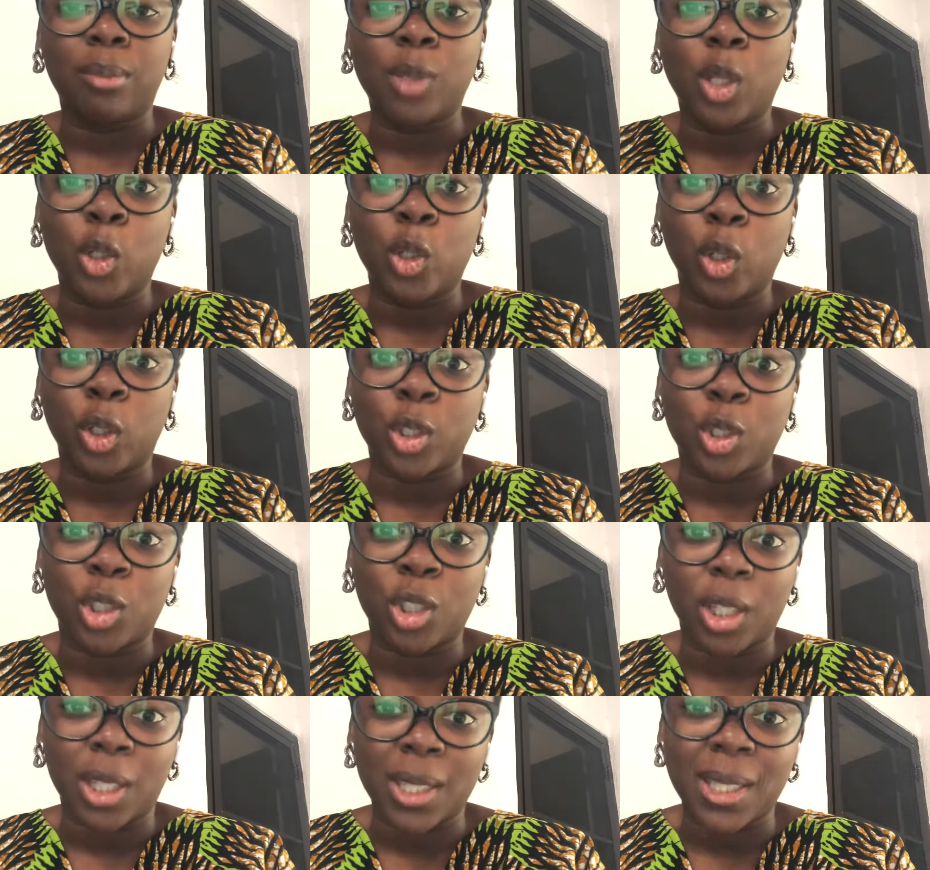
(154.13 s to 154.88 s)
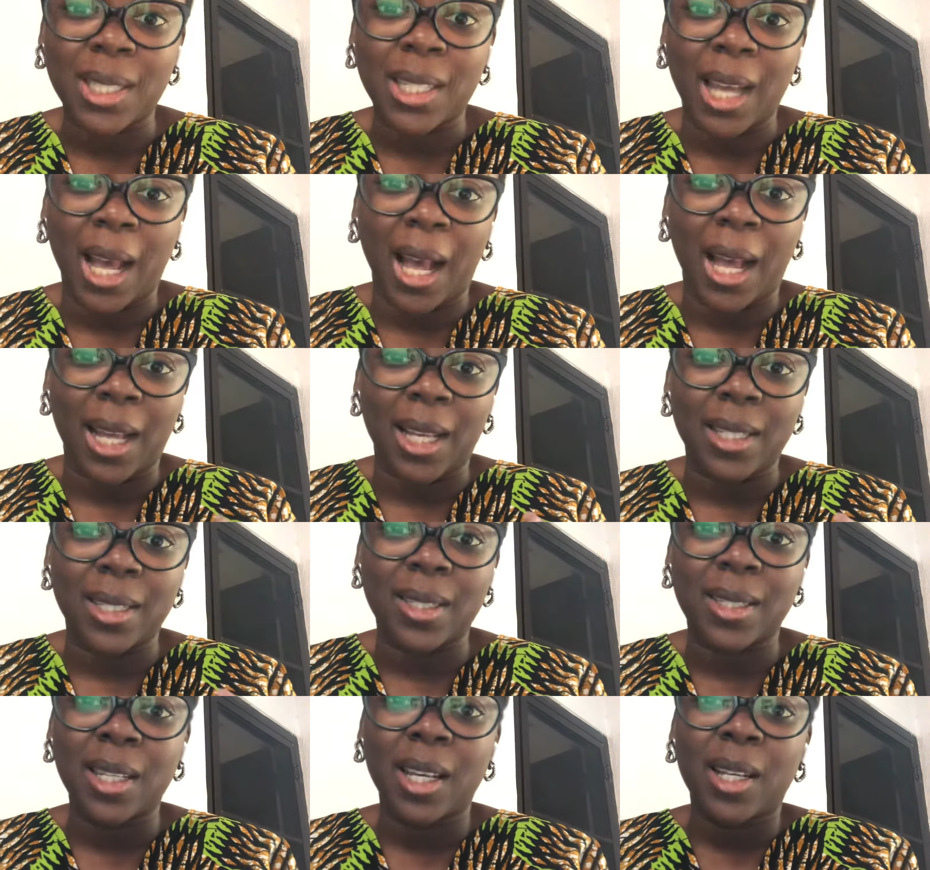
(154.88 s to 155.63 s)
not just
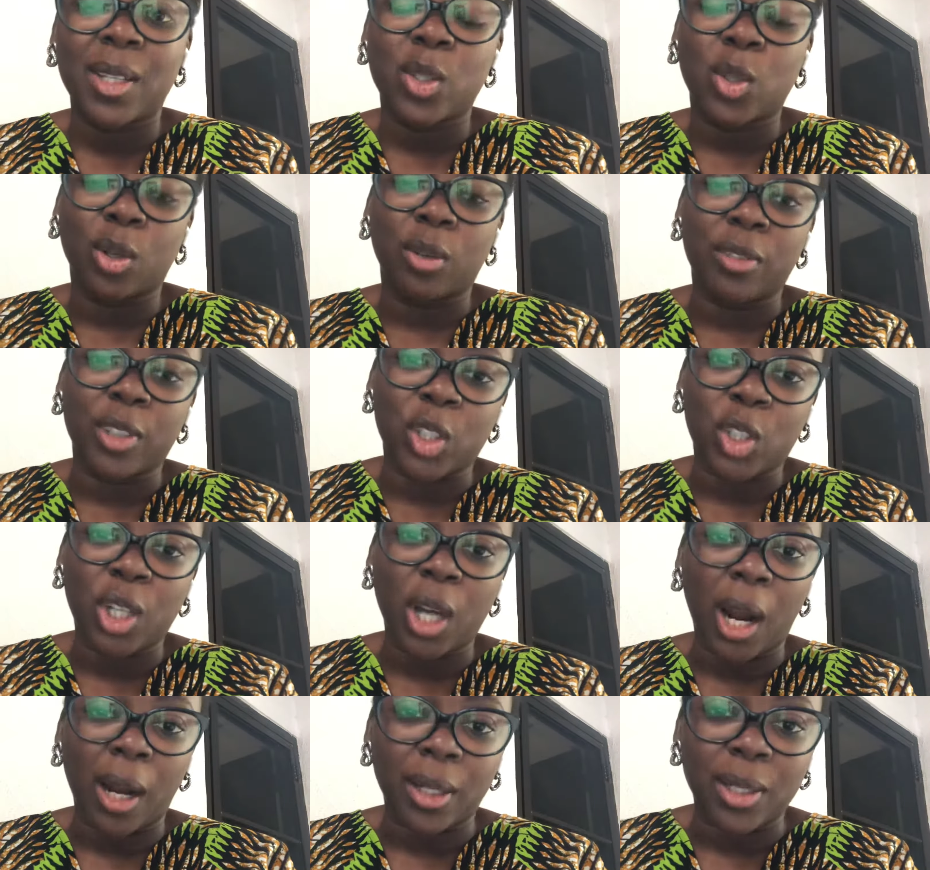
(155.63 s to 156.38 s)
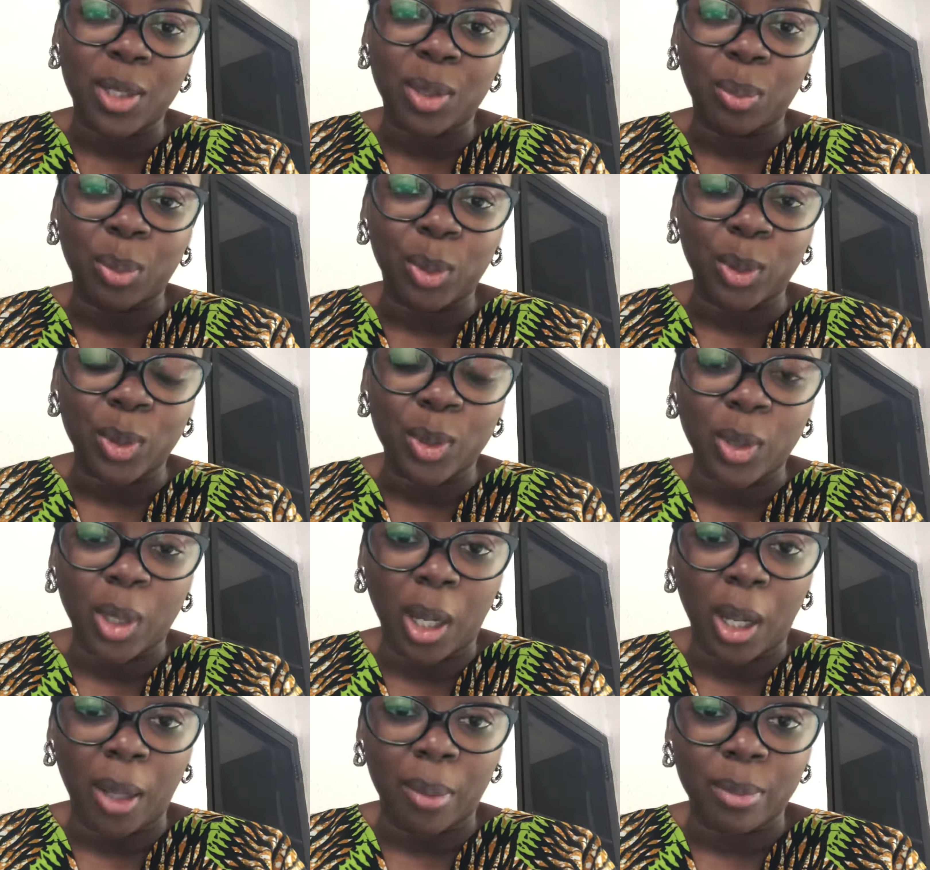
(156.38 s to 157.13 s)
as sort of a
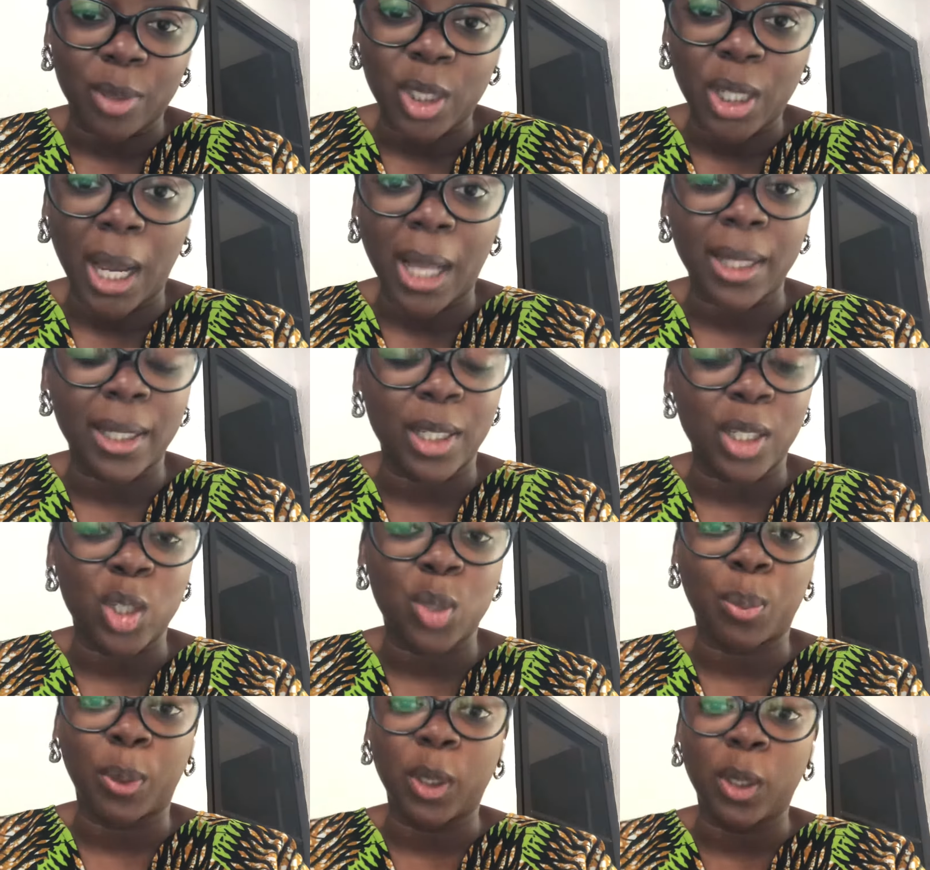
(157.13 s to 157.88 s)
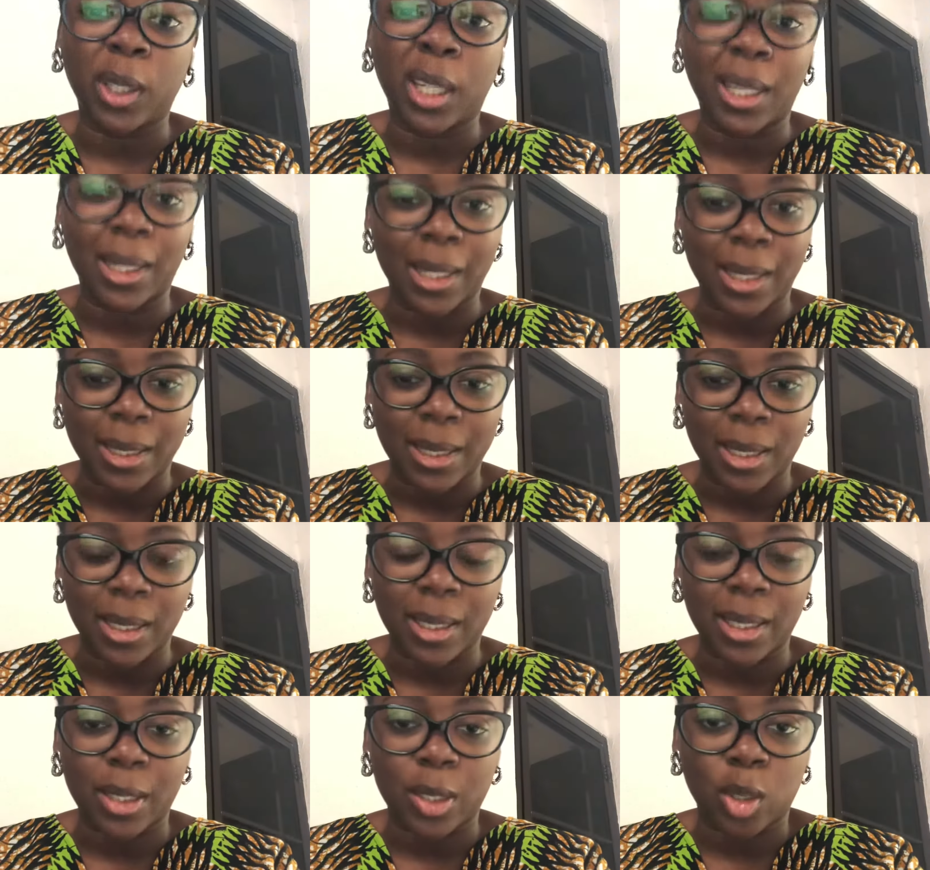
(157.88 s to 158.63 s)
charitable challenge, but looking at
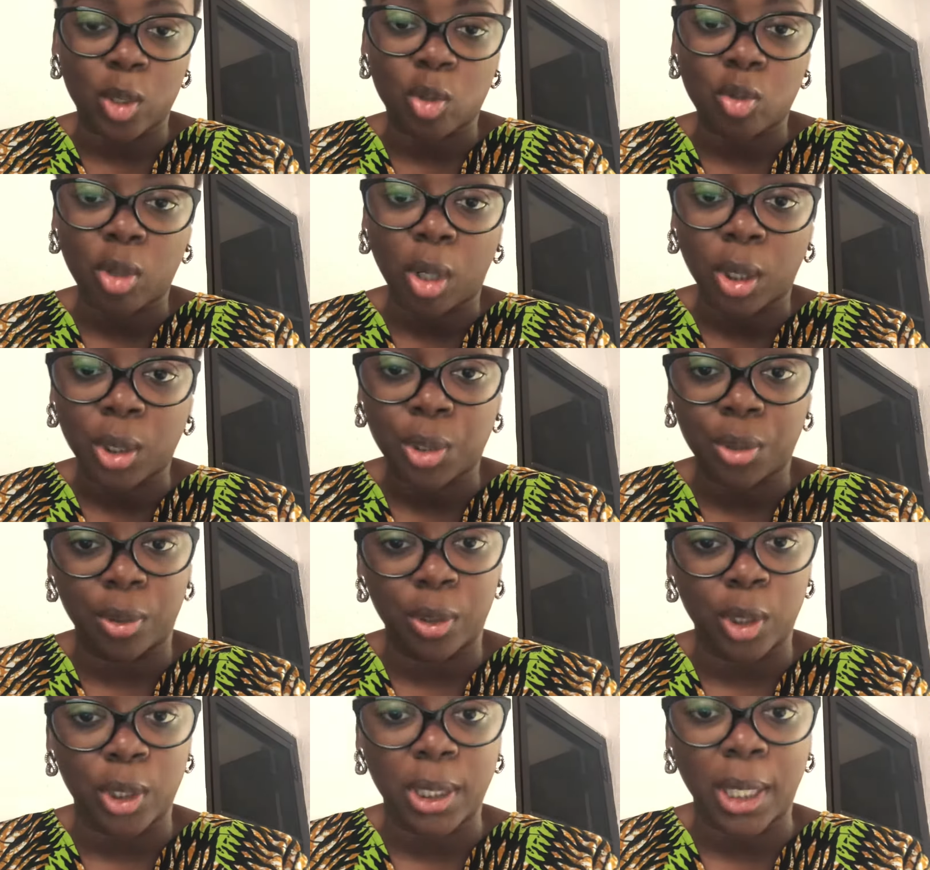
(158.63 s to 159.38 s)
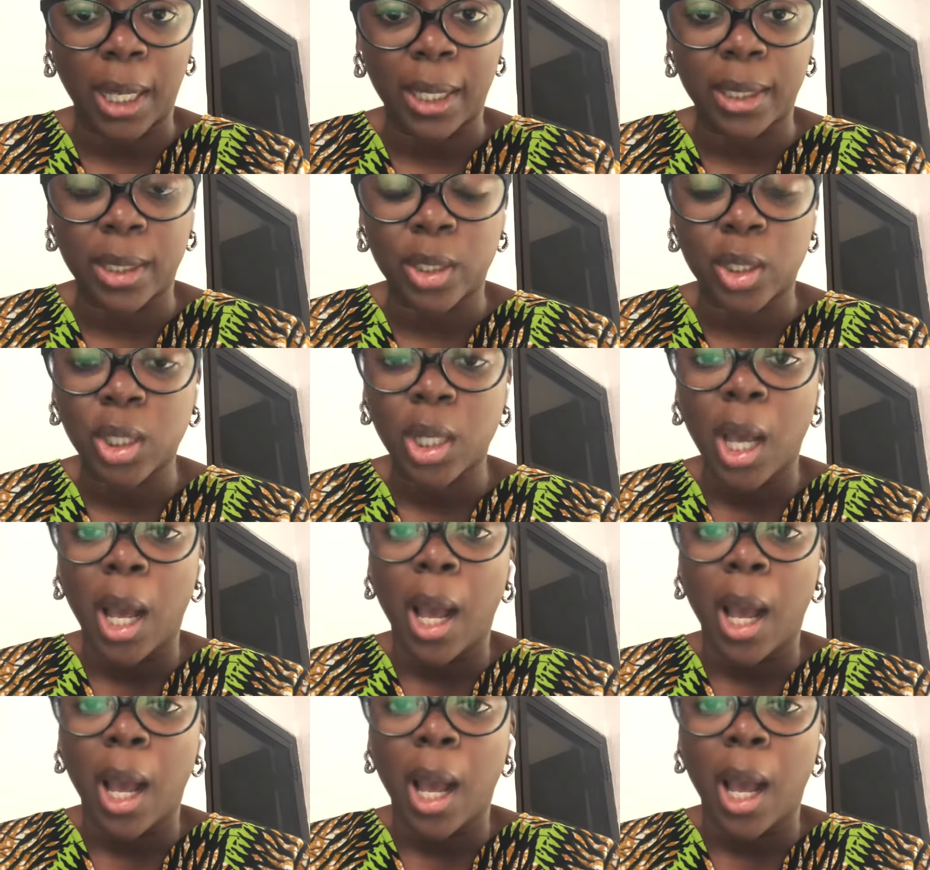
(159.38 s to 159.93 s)
it as a structural challenge